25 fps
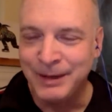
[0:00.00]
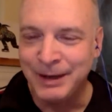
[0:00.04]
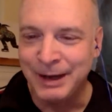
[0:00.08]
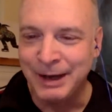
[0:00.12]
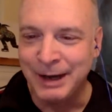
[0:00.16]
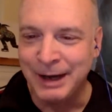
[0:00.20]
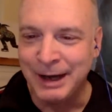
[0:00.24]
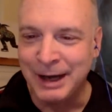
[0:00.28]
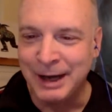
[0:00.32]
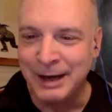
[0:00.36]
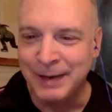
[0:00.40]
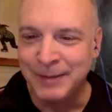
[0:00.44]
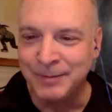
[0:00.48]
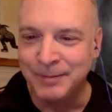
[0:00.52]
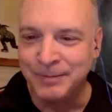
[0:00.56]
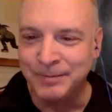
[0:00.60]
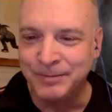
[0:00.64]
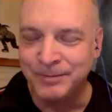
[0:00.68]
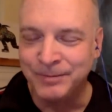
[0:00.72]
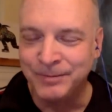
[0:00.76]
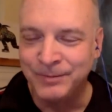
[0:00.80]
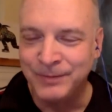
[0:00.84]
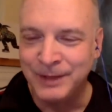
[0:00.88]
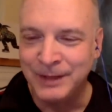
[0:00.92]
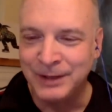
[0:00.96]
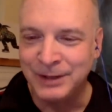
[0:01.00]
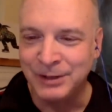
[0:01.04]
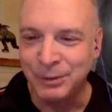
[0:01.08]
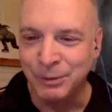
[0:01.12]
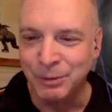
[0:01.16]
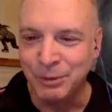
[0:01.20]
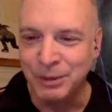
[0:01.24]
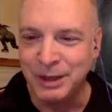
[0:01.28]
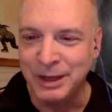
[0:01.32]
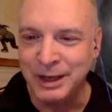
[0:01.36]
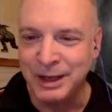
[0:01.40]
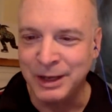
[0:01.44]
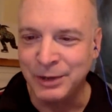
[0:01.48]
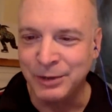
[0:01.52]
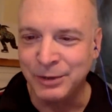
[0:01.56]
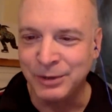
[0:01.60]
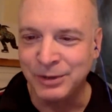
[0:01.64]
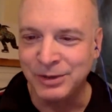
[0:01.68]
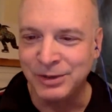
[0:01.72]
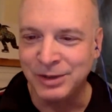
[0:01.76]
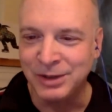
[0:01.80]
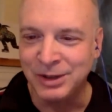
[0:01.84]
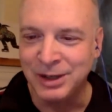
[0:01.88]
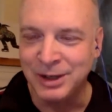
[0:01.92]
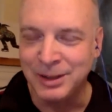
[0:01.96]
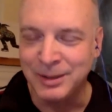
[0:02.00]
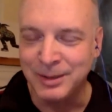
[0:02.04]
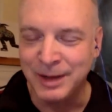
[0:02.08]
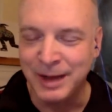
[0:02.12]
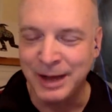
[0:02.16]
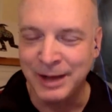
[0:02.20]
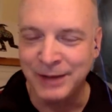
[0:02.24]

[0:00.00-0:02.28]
Um, it's a really interesting team.